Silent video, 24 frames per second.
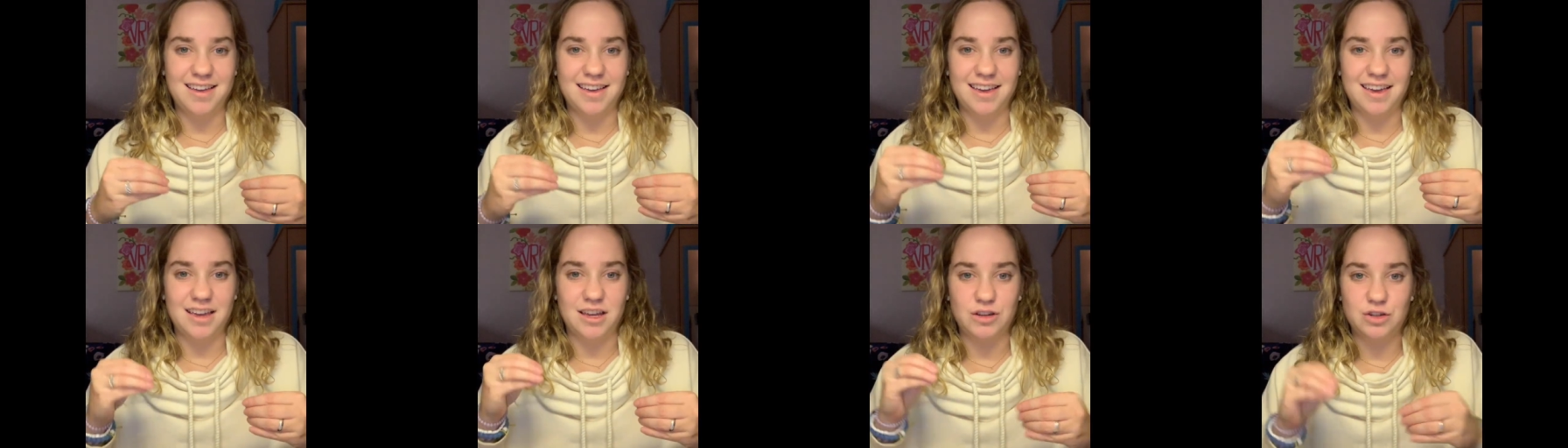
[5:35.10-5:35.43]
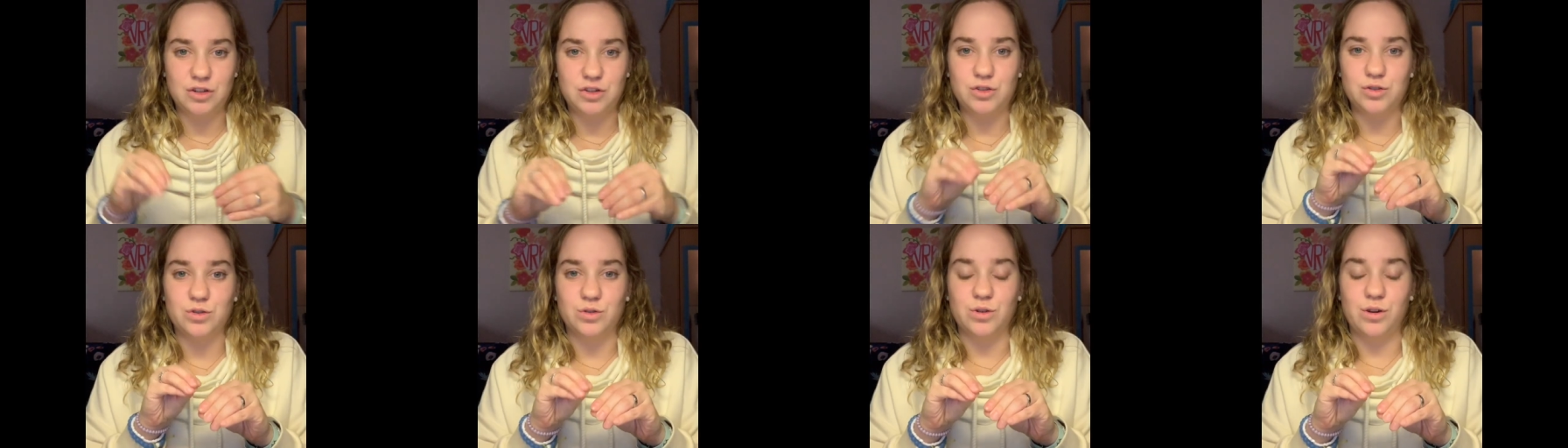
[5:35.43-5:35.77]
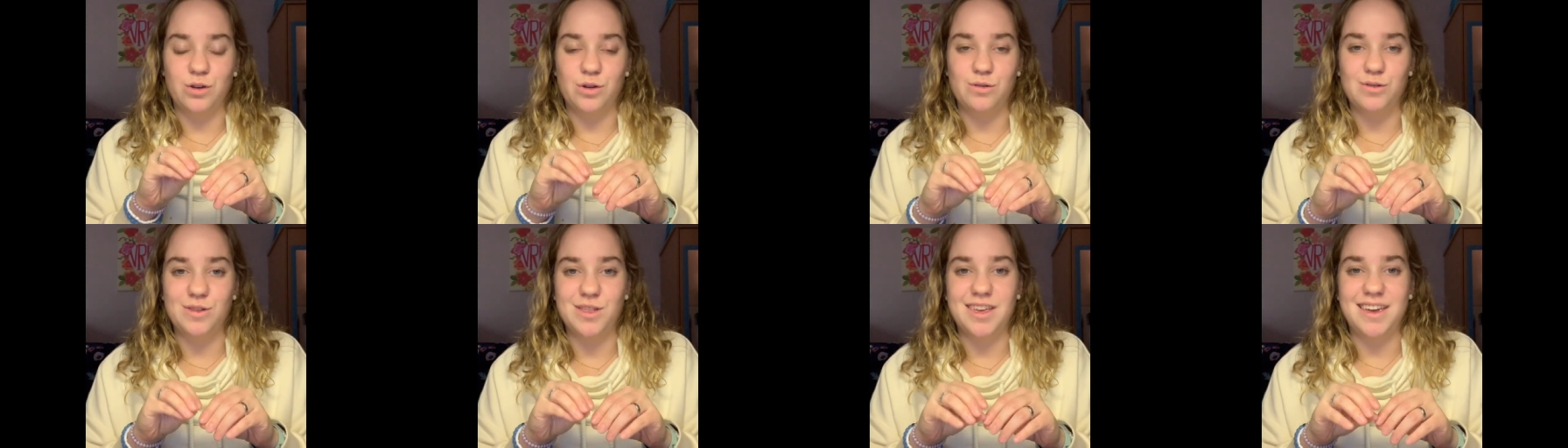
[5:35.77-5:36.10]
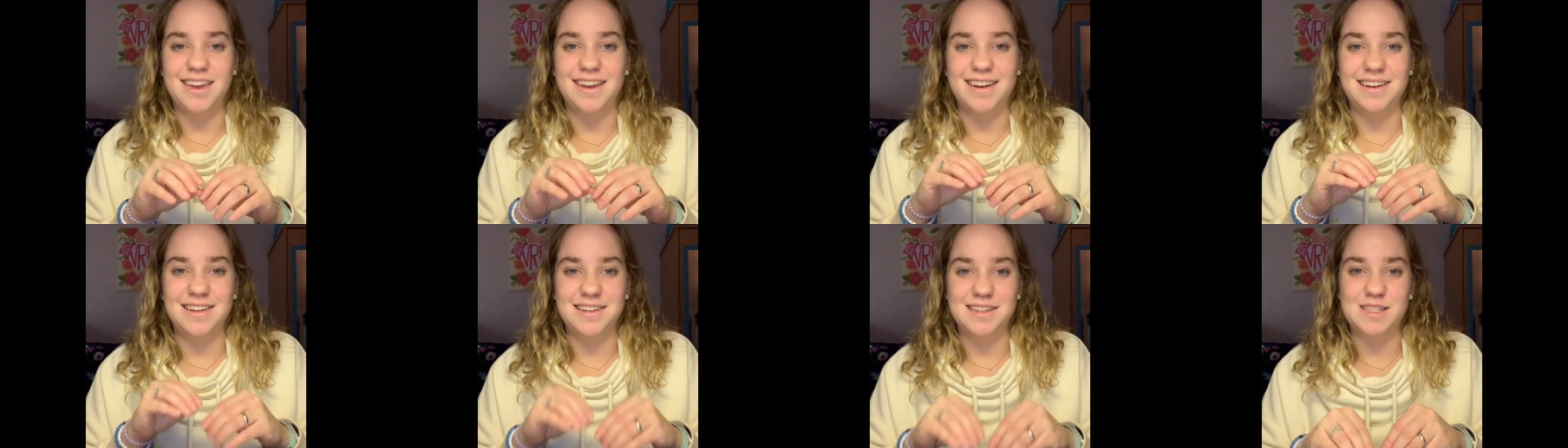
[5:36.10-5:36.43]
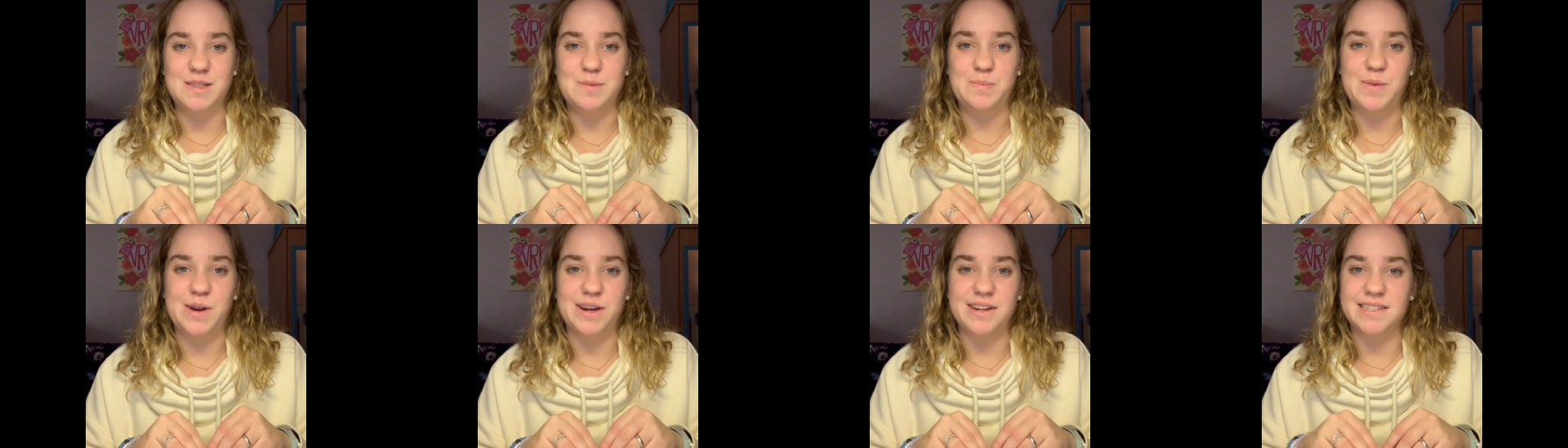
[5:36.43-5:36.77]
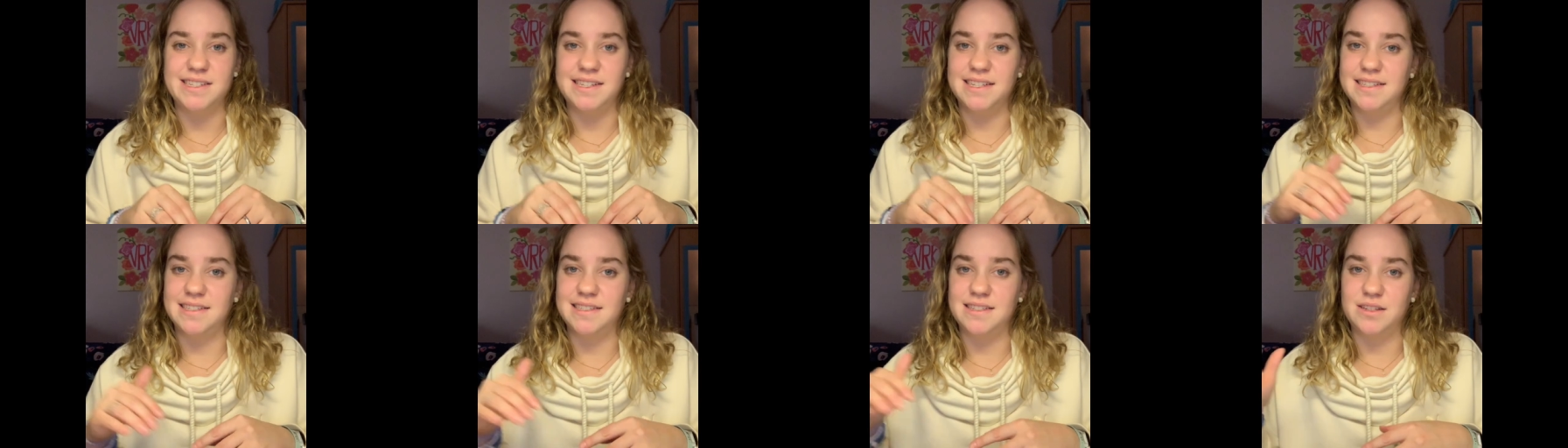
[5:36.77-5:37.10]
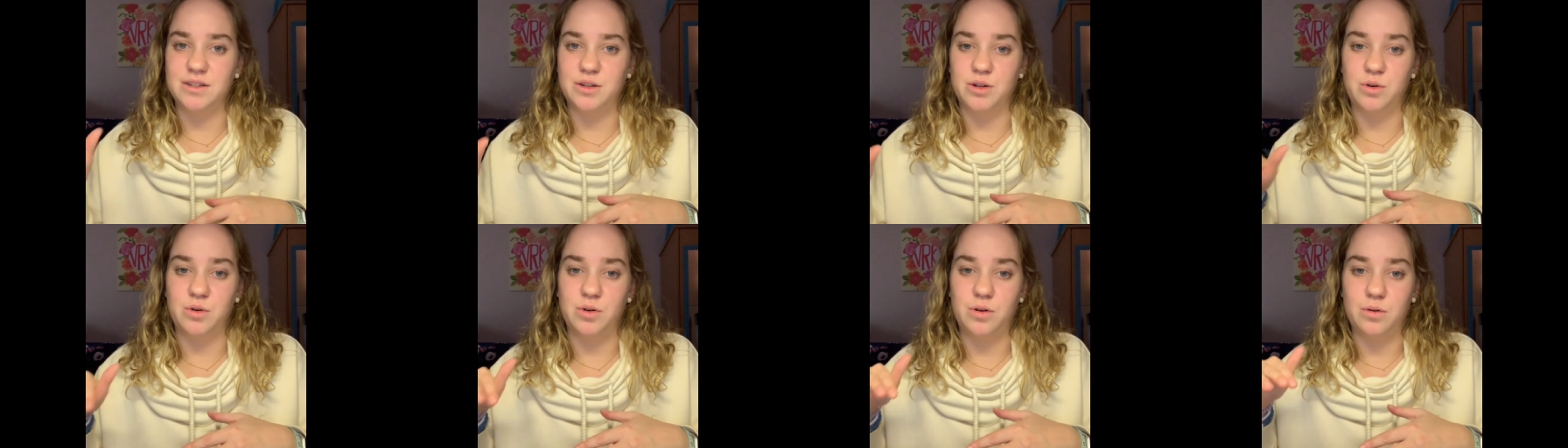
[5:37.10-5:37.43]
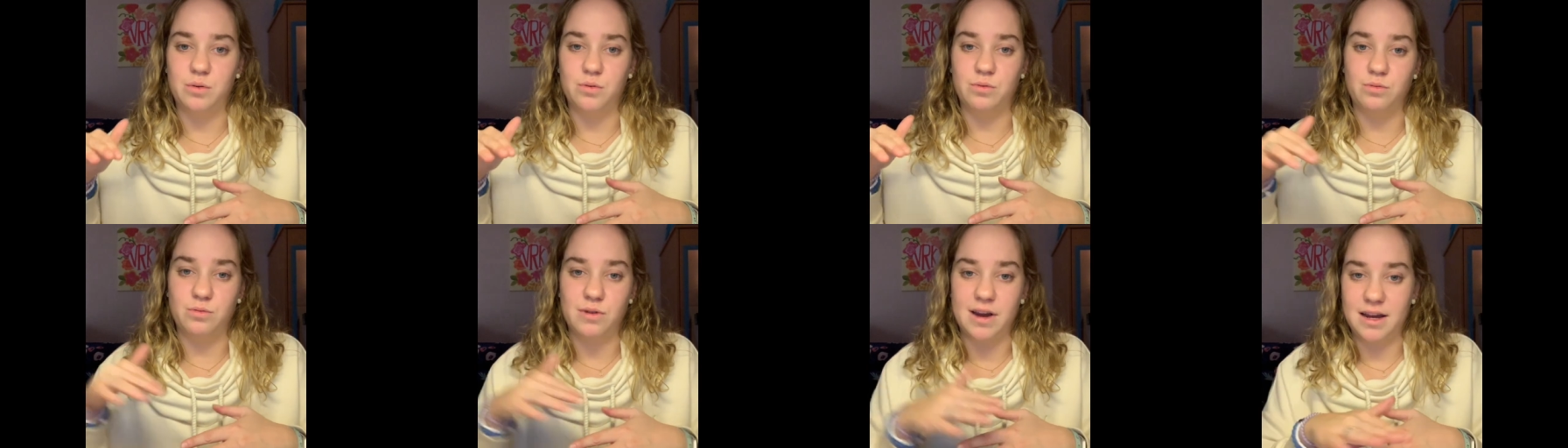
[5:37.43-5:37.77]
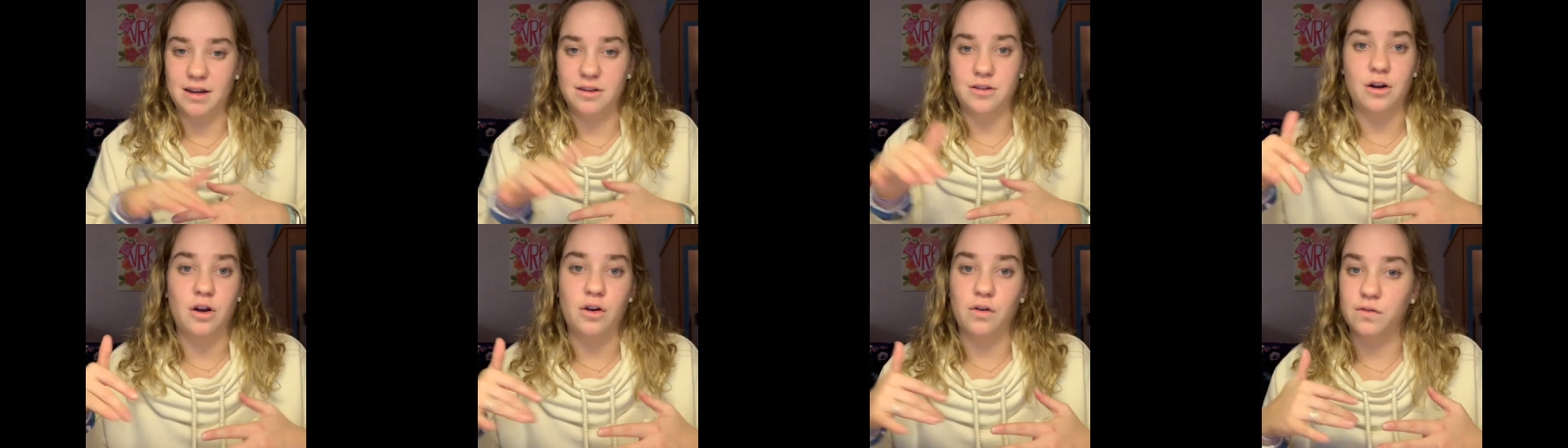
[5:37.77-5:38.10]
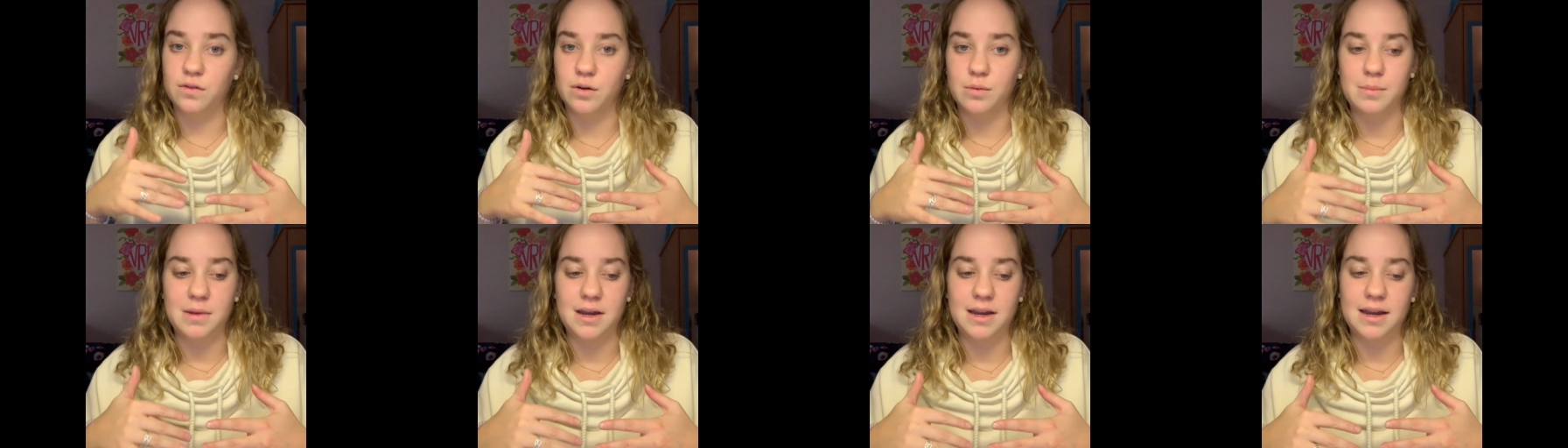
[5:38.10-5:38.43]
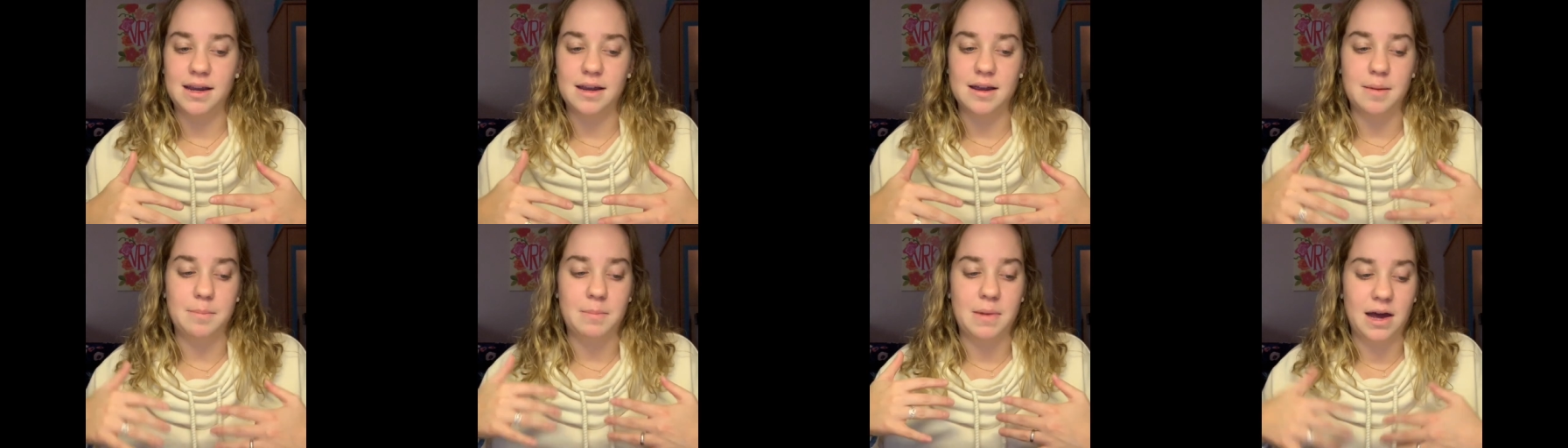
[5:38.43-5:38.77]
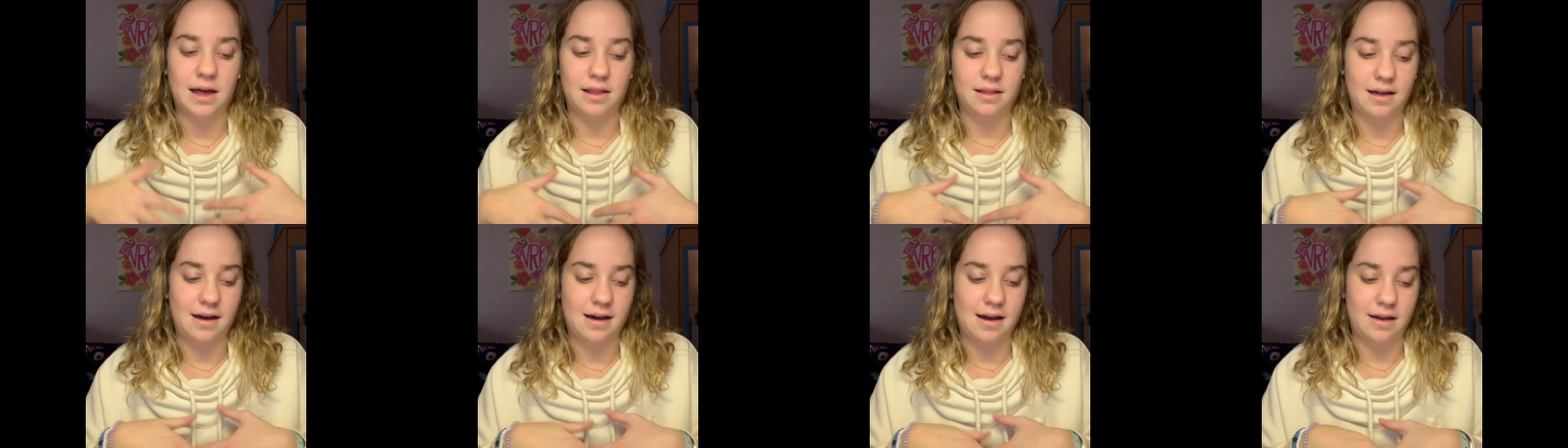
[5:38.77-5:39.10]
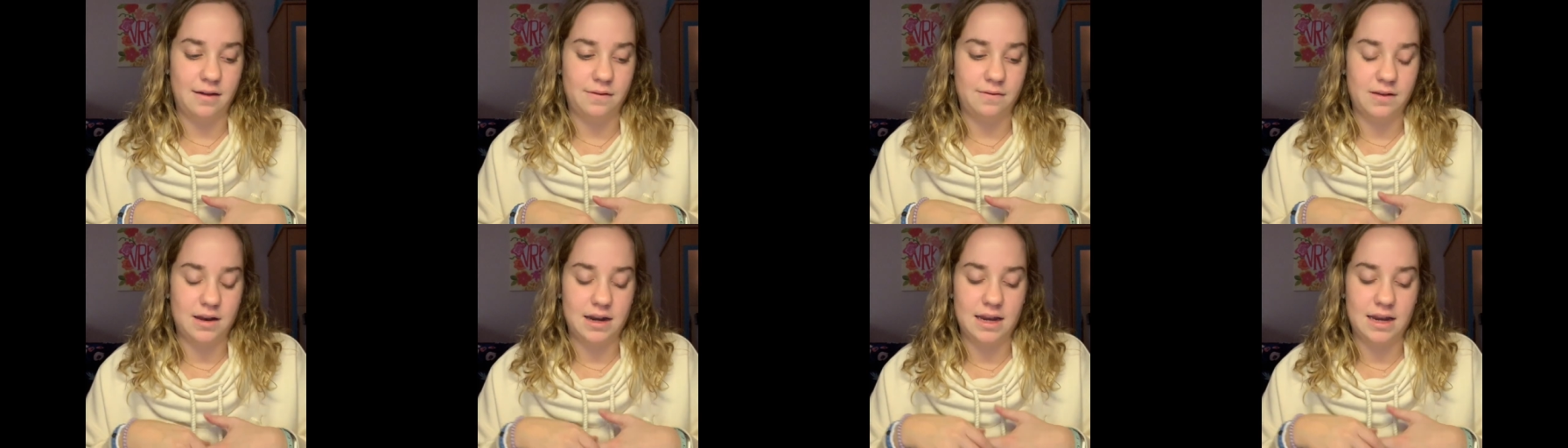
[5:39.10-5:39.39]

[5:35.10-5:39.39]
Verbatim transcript: his truth and his mercy still reigned over me and my life.